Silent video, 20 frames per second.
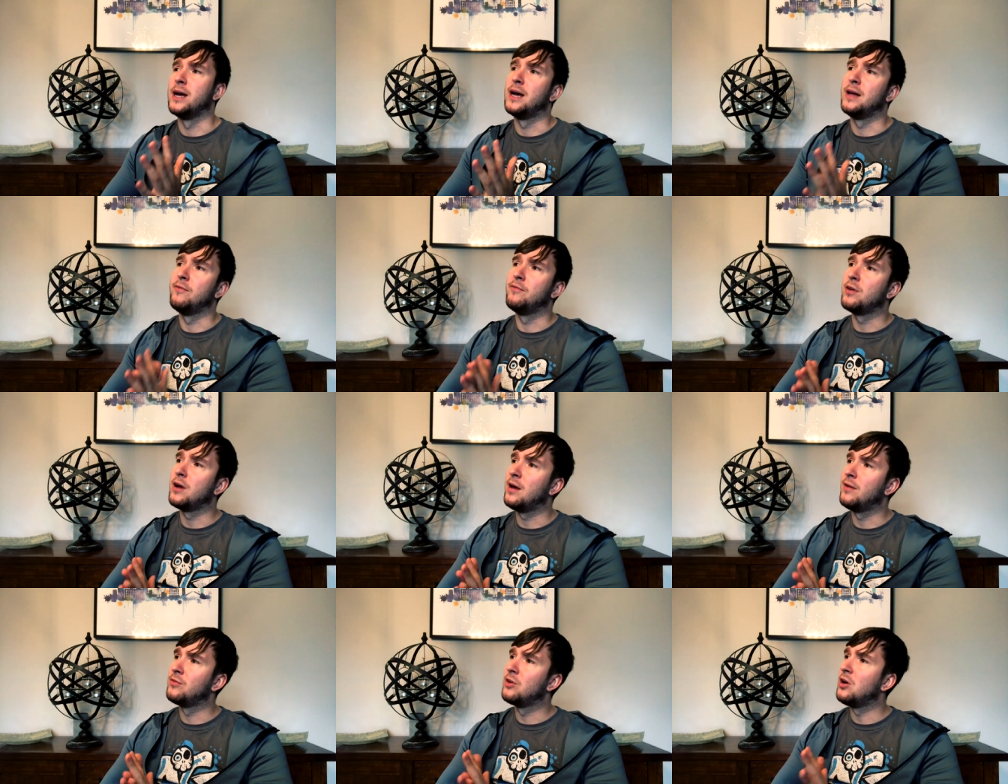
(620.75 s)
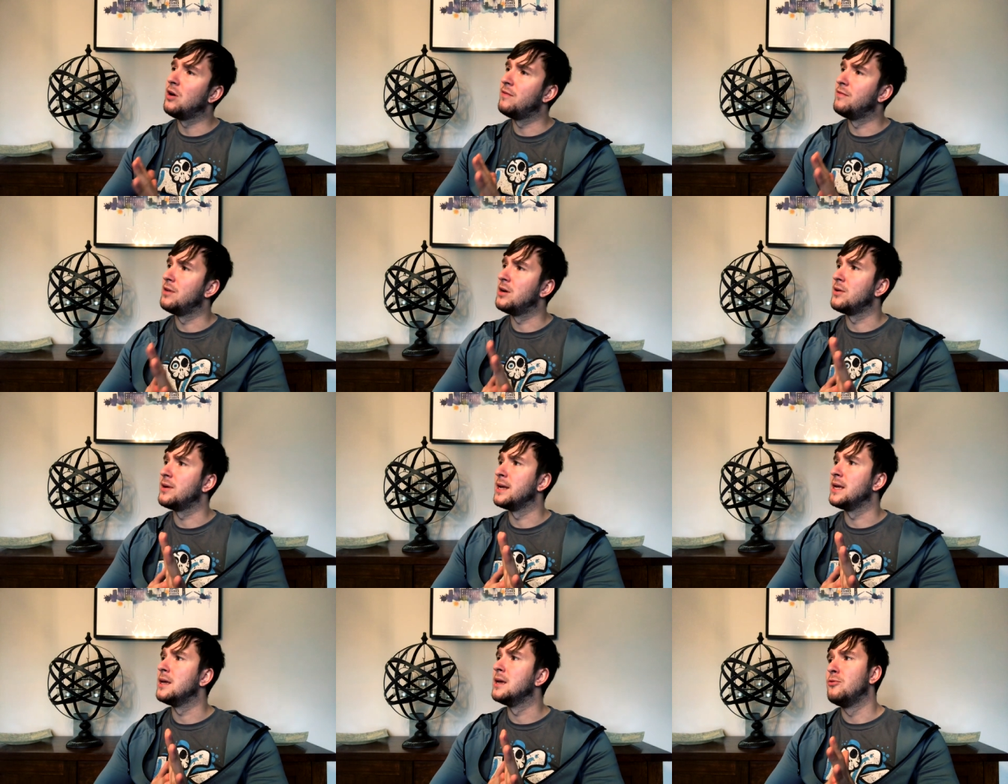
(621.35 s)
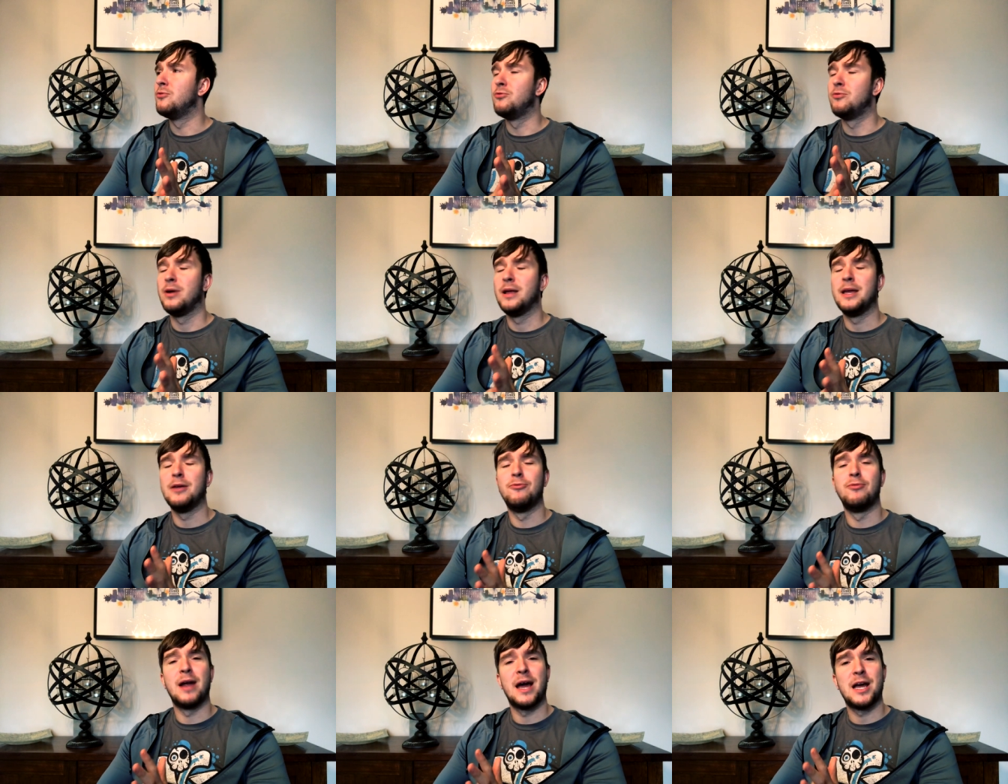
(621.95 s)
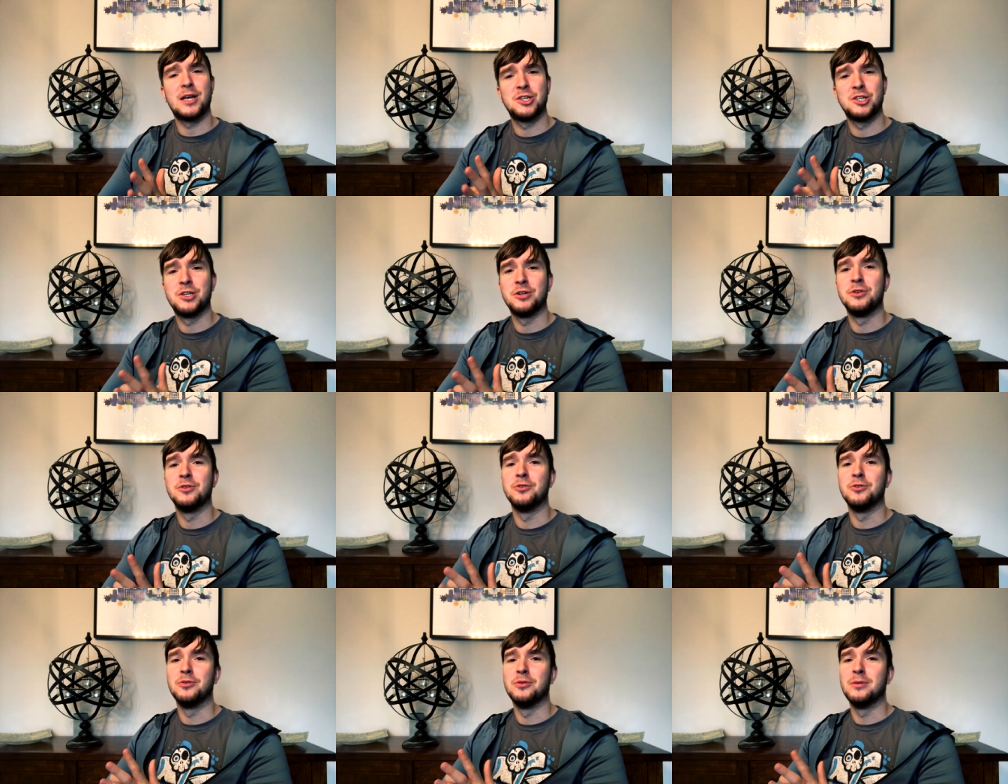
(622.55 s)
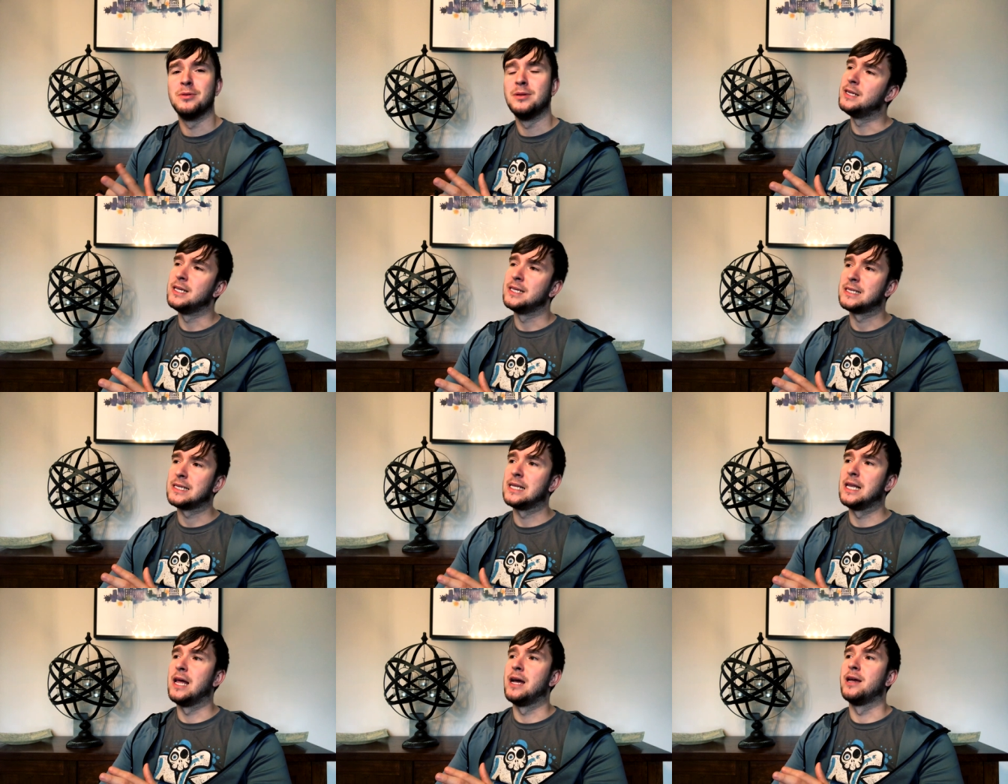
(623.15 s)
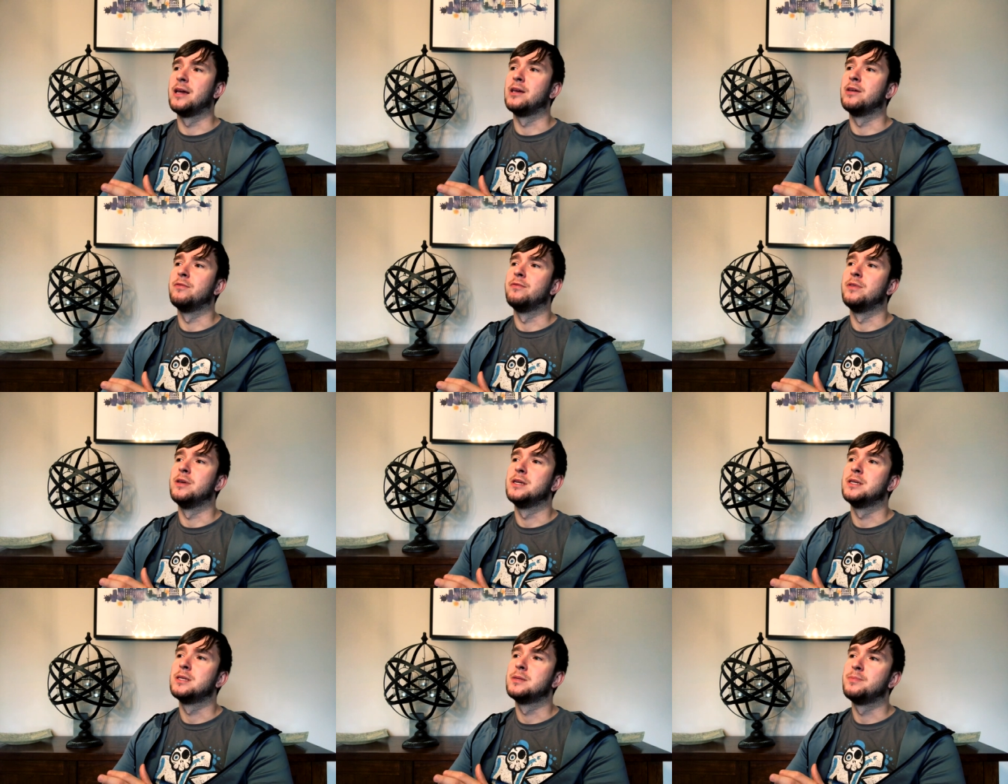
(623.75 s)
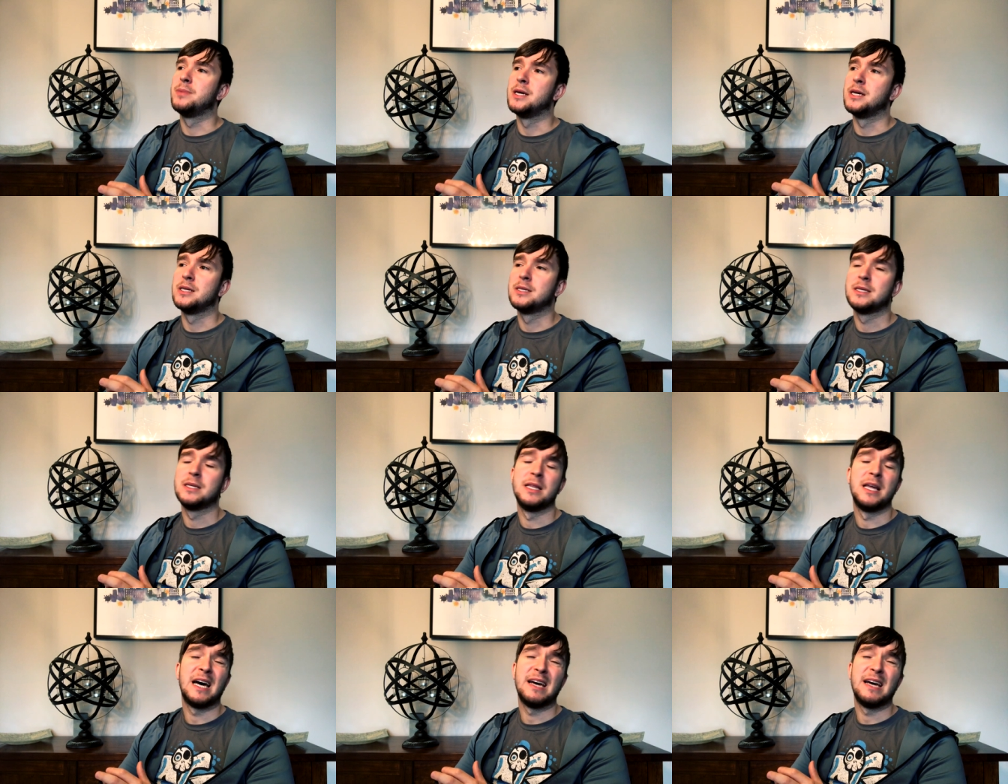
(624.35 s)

I've I've got a very irrational dislike of this person.